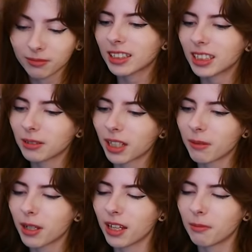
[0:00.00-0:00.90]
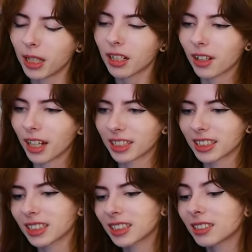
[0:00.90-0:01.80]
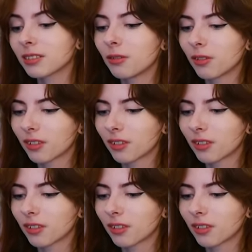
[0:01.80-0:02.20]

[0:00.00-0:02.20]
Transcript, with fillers: At the same time, it made a lot of sense